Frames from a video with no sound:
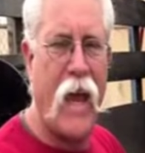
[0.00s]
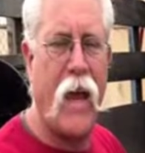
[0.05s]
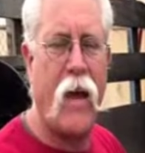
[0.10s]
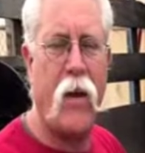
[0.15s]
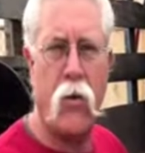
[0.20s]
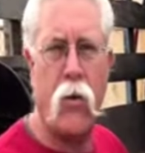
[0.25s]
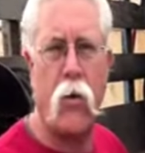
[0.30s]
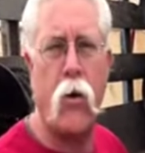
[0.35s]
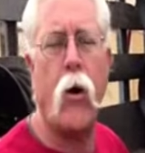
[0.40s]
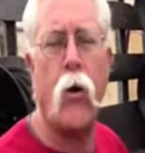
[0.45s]

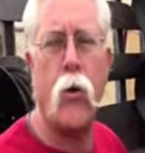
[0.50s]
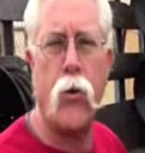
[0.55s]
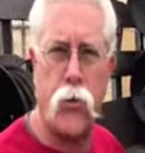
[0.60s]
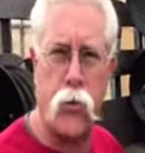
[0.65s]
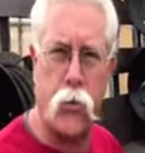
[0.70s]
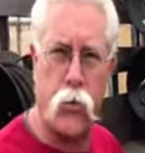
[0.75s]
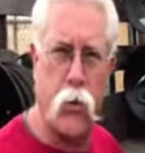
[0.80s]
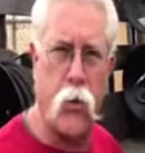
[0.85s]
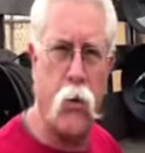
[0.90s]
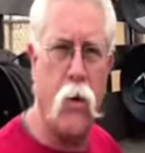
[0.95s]
can't go
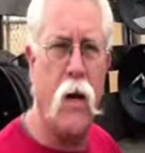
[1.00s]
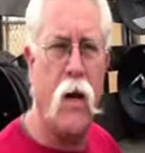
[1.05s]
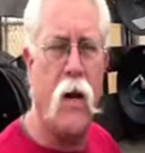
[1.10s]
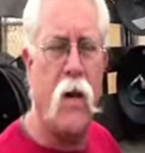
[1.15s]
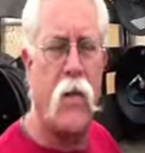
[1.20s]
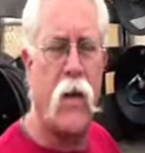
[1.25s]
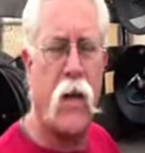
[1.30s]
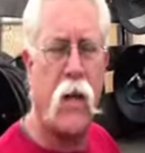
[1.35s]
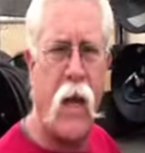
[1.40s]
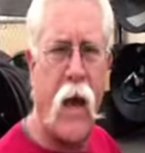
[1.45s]
through
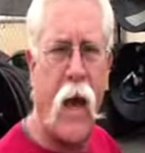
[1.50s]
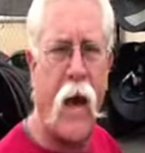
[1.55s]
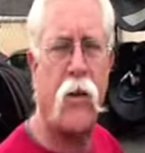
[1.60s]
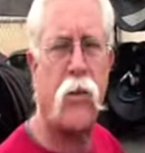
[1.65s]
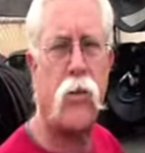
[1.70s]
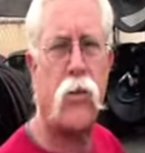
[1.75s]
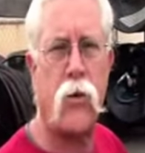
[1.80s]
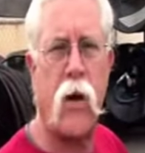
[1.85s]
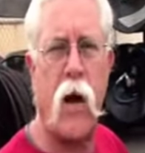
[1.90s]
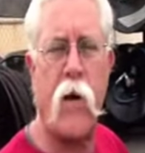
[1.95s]
the
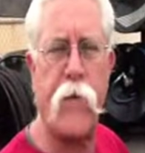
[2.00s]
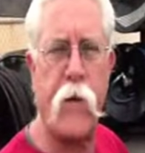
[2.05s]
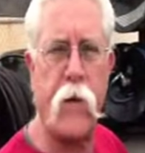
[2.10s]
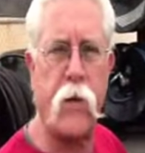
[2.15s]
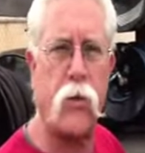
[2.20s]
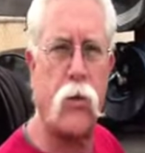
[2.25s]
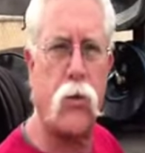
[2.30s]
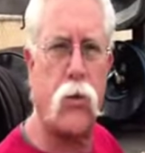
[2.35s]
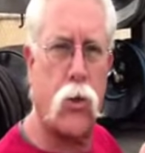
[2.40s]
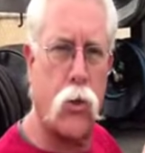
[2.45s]

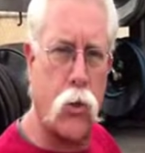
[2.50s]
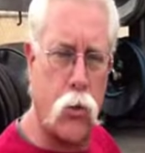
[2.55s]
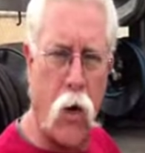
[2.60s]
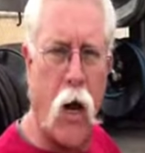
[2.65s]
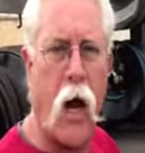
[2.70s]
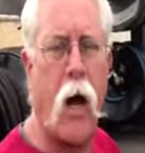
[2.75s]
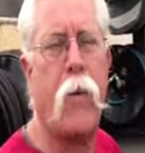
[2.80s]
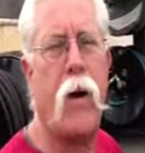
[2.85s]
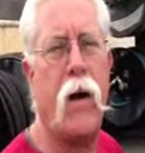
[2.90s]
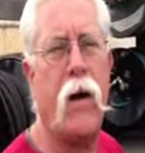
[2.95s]
catastrophic
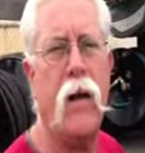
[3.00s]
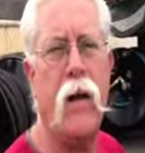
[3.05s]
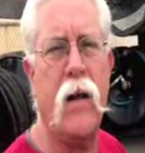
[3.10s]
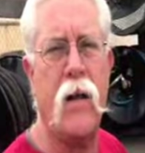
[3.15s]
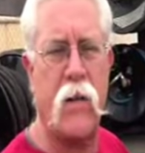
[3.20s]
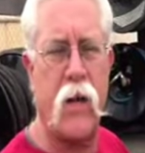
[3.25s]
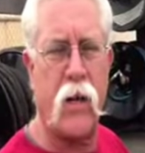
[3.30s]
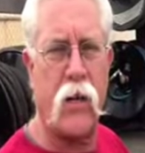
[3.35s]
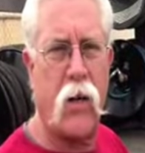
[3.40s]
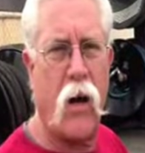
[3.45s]
trauma
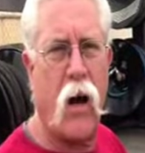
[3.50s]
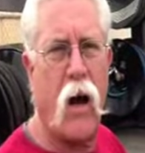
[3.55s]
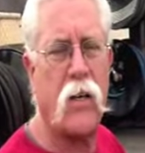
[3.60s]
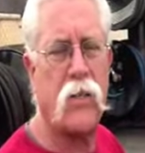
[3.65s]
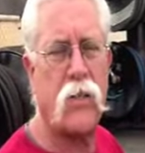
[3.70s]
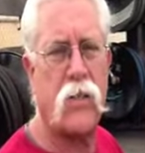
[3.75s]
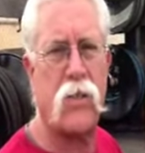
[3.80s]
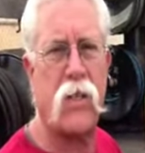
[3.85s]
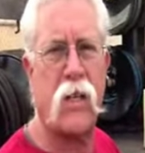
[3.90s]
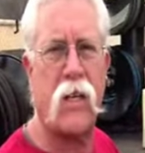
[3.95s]
that
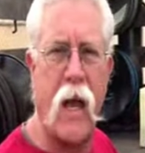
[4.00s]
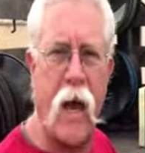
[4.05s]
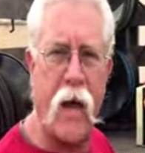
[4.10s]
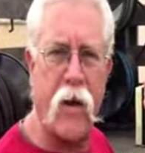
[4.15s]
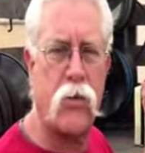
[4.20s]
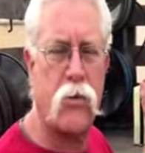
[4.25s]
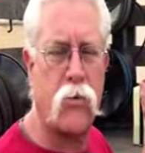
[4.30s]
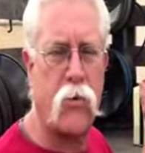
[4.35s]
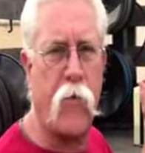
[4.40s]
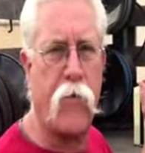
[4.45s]
causes the
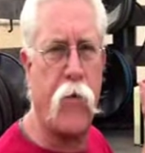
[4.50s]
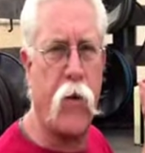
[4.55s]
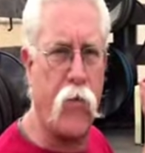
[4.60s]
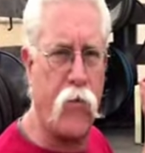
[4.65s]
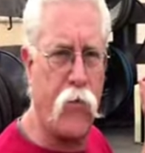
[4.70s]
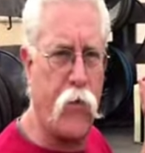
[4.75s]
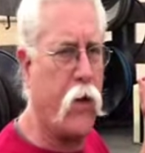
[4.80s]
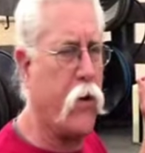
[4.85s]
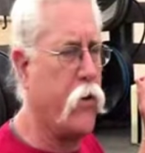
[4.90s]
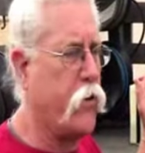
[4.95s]
catastrophic
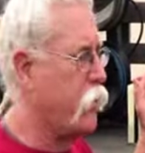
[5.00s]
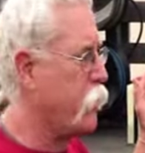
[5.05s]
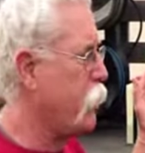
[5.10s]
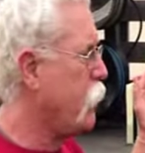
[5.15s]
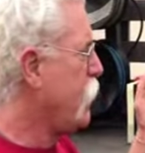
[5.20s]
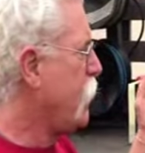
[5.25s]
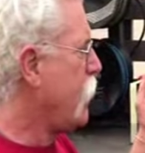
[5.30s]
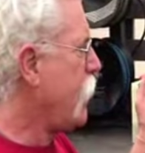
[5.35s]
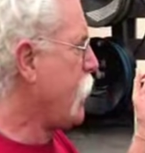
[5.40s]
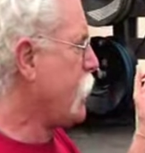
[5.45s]
failure.
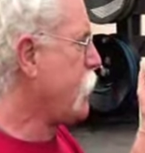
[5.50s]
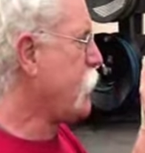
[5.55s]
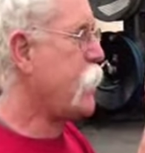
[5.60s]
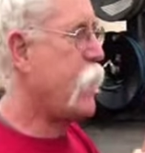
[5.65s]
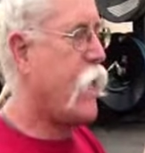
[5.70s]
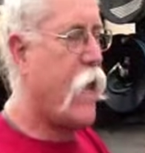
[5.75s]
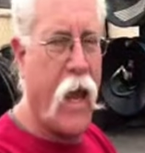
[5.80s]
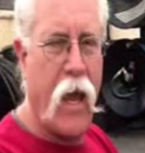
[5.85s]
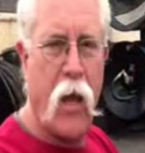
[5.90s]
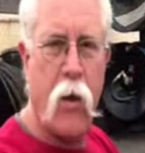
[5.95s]
It
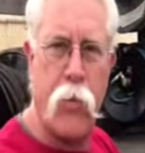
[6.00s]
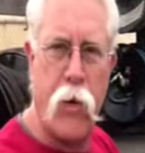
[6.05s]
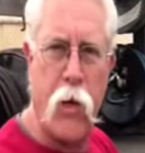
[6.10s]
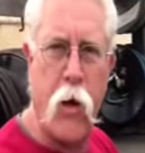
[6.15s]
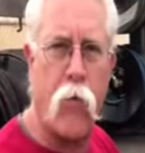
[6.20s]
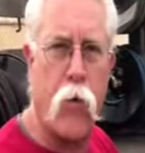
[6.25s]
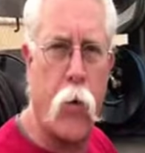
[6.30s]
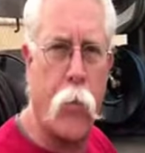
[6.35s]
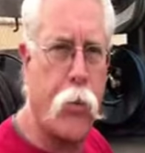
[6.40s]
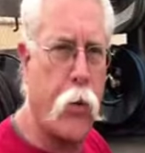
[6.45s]
can't be
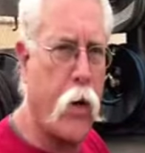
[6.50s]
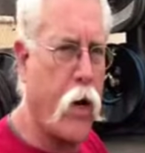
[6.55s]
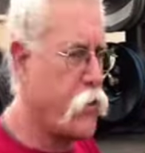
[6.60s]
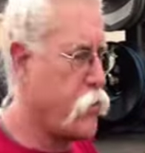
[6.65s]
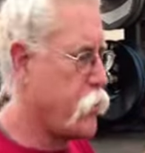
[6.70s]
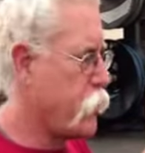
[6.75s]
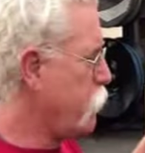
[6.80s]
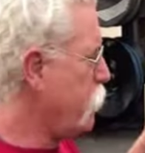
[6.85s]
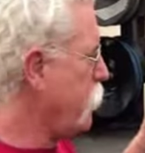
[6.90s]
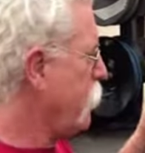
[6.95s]

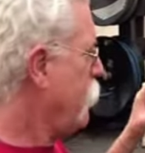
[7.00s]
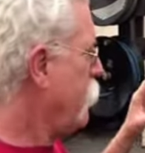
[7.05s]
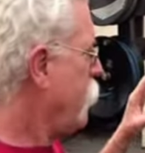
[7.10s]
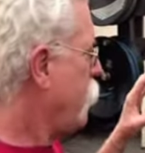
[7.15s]
overpressured.